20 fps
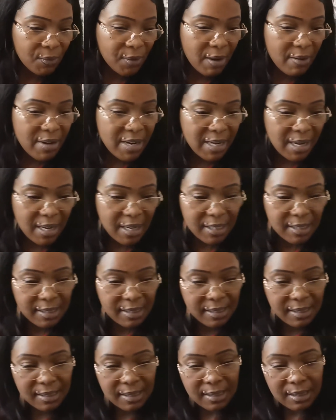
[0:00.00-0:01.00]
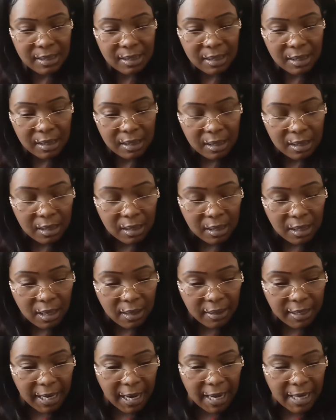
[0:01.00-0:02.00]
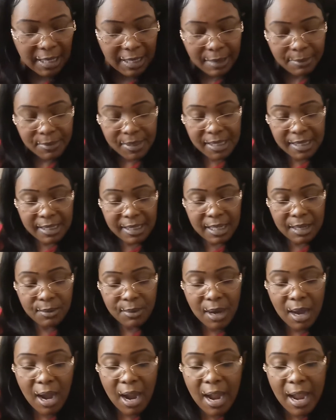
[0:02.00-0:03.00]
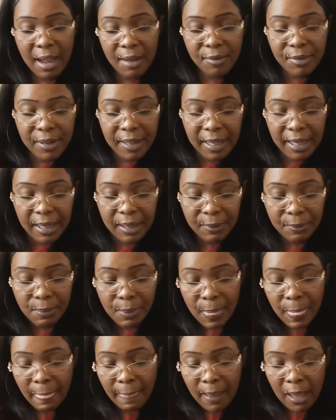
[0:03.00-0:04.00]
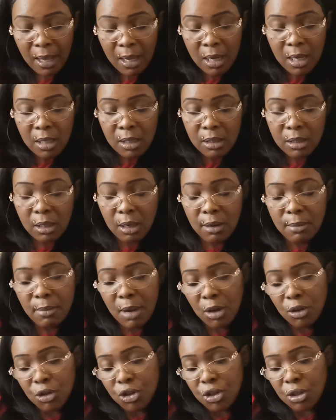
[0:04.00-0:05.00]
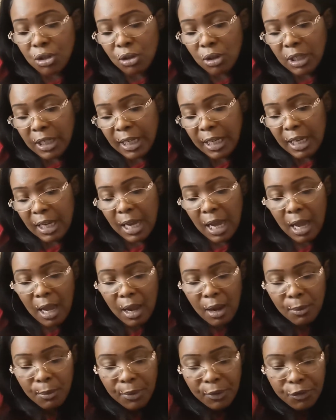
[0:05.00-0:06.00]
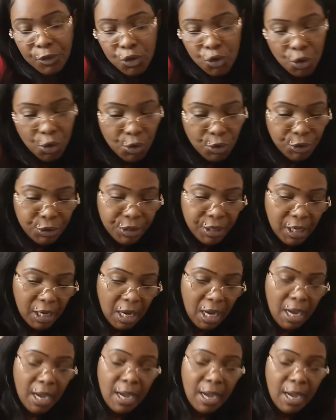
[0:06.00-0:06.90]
very nice. Okay, let me see what I have here. So emotionally withdrawn,